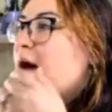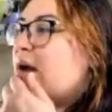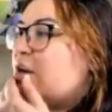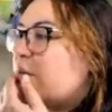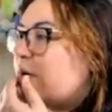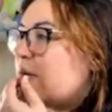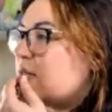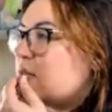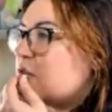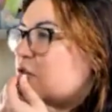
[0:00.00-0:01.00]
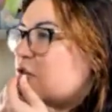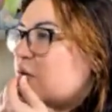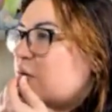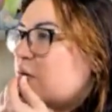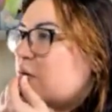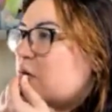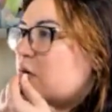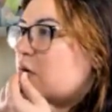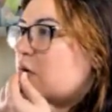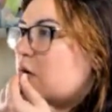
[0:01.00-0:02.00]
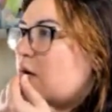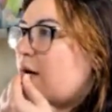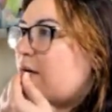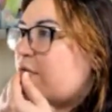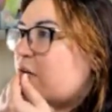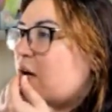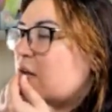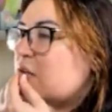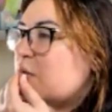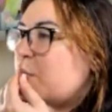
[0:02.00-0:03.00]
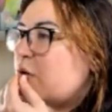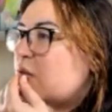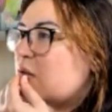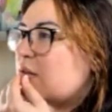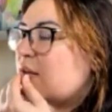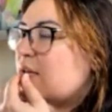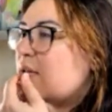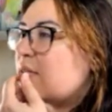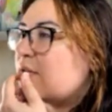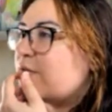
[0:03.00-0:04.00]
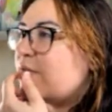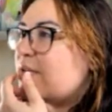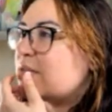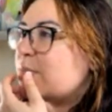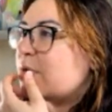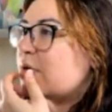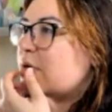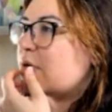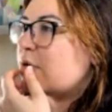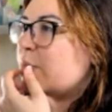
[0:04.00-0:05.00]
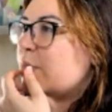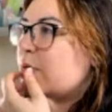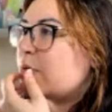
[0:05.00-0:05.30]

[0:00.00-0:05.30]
I know what I didn't do. I forgot to put the link in the Facebook group.